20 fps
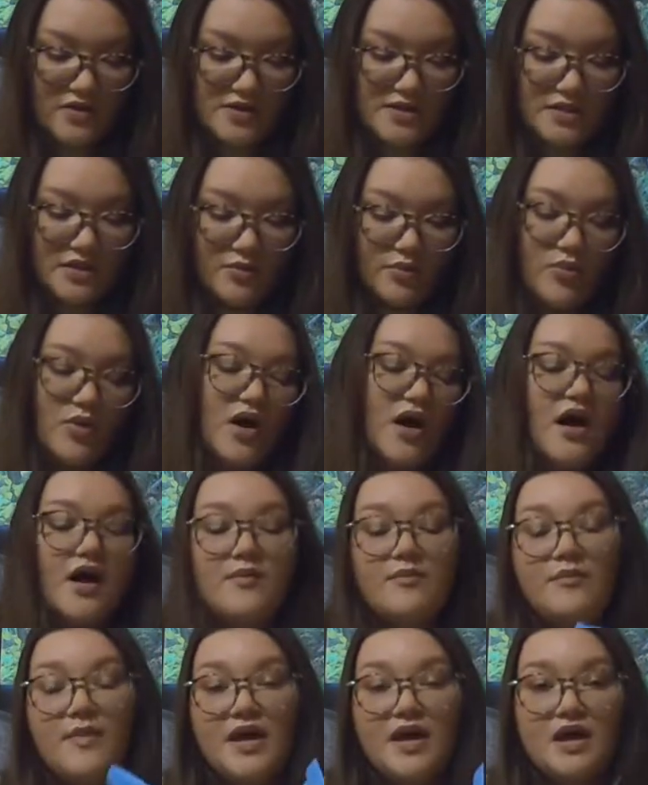also
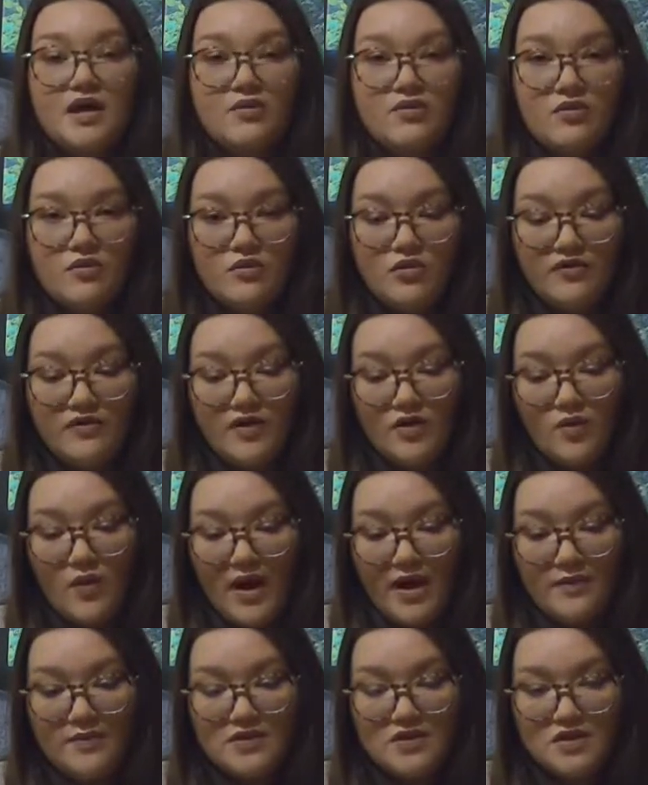brought makeup removing
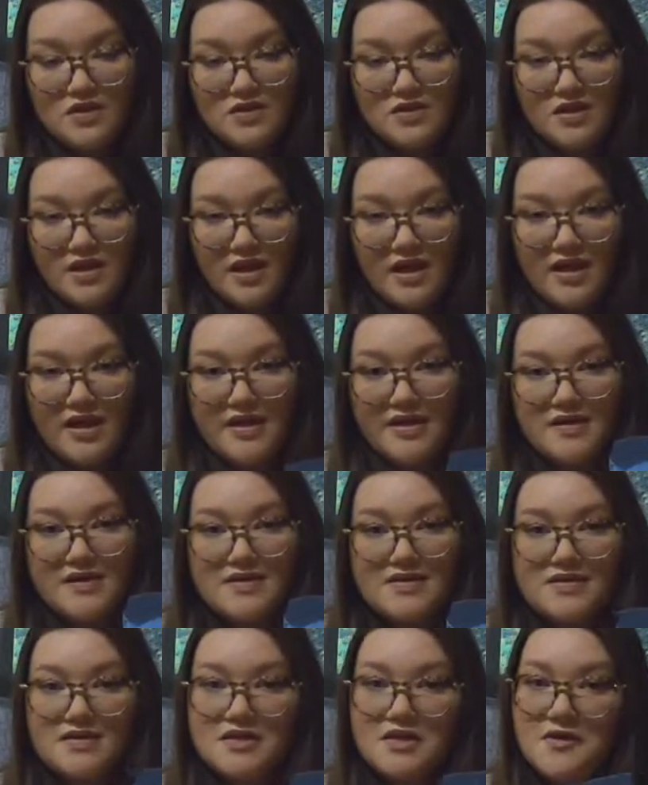wipes just in
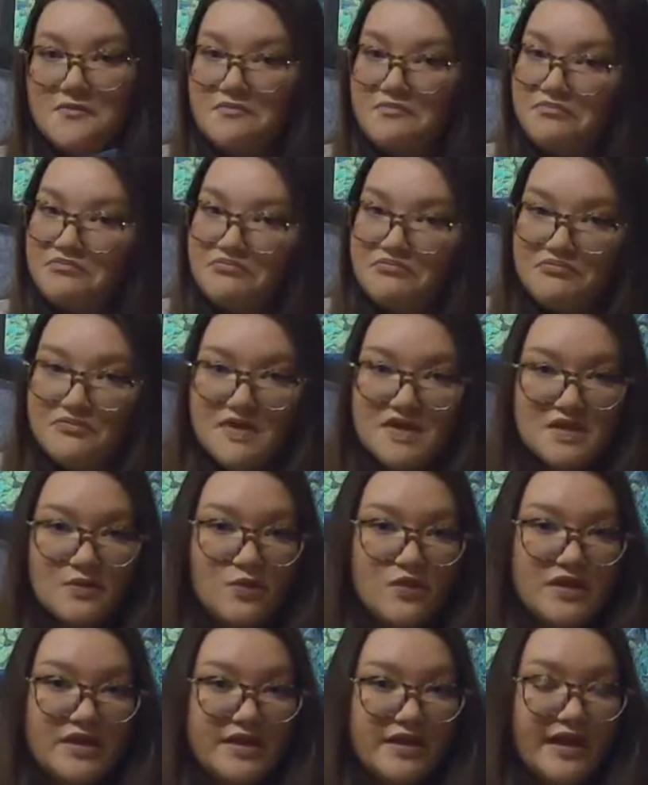case
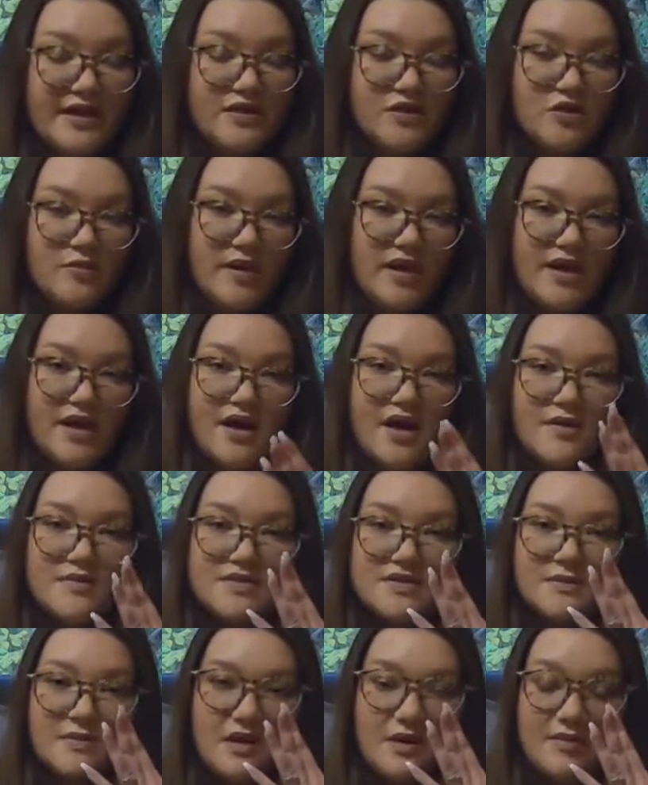someone didn't like their
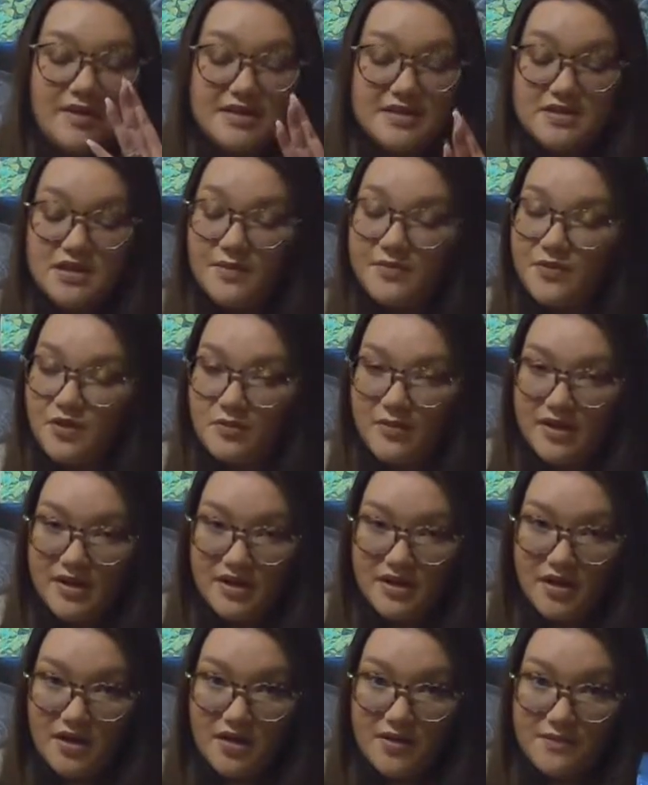makeup, somebody messed up their
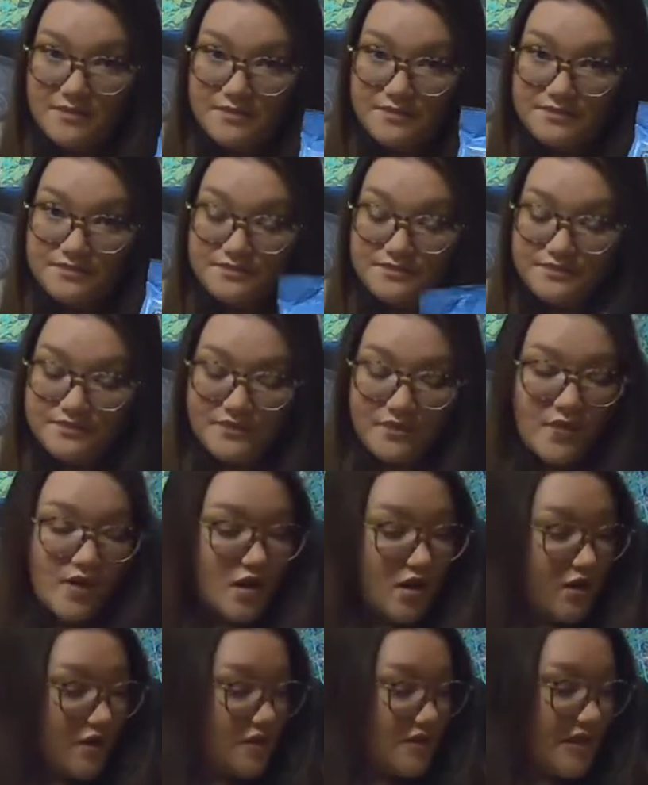makeup.
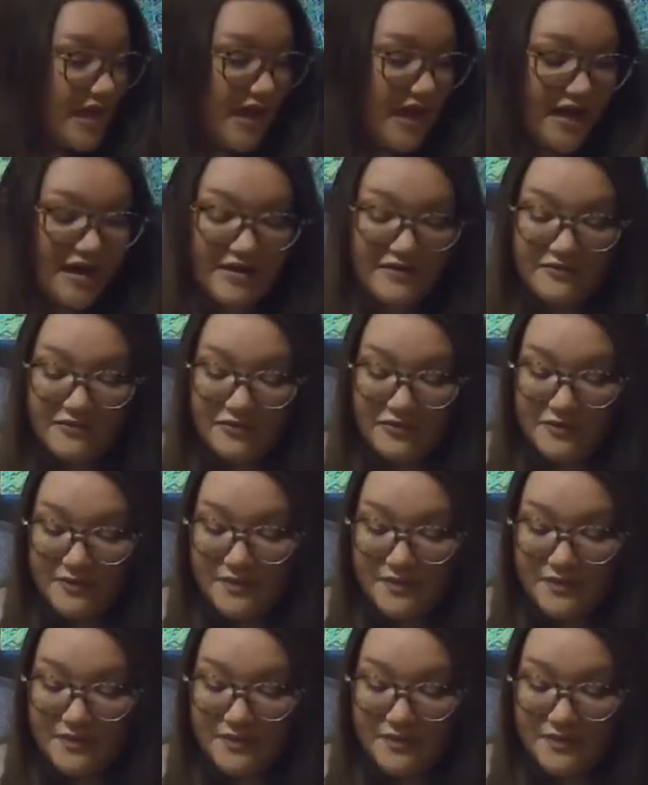Good to have.